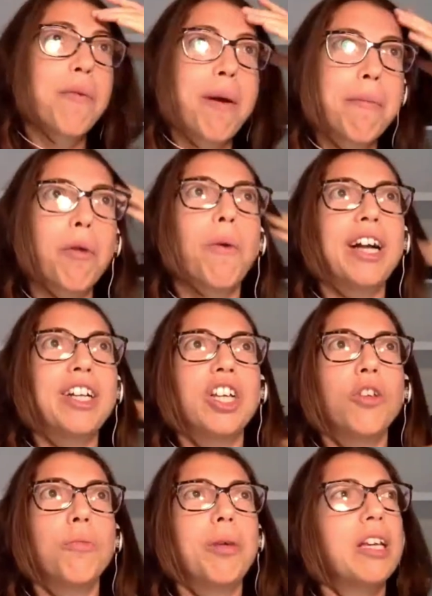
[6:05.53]
And I remember
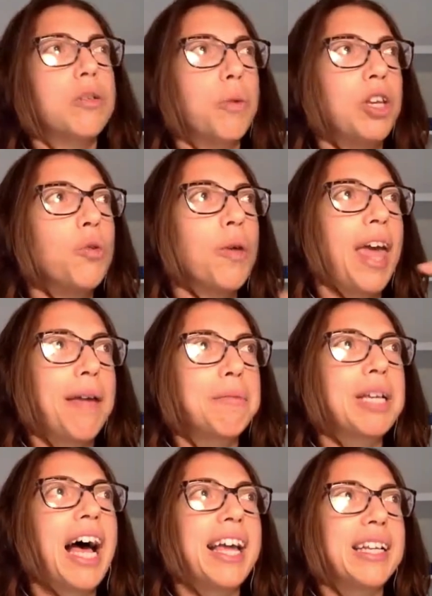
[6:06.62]
watching you because when you
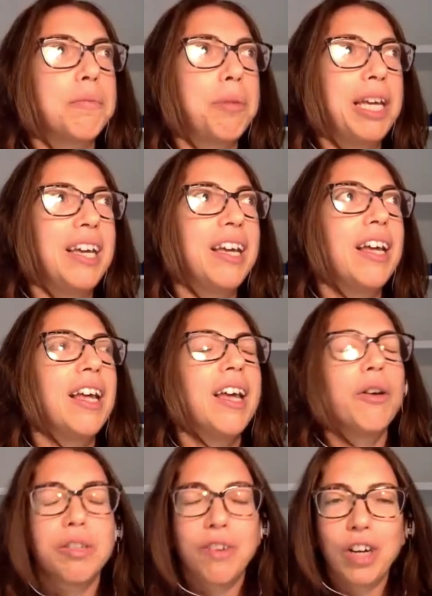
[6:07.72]
came to I S B,
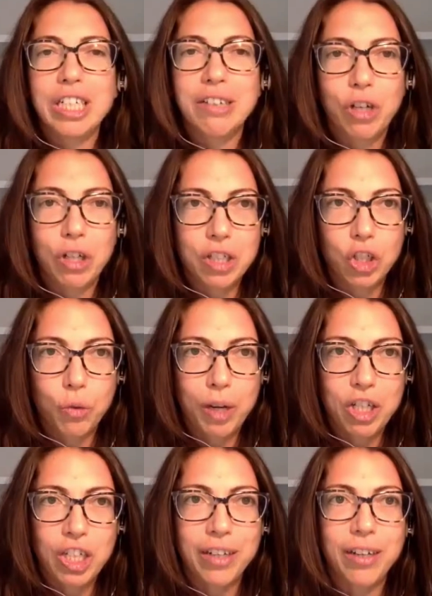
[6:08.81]
it was a very difficult
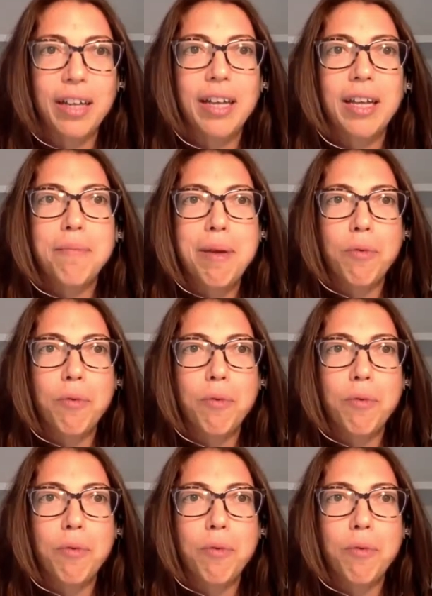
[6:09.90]
situation.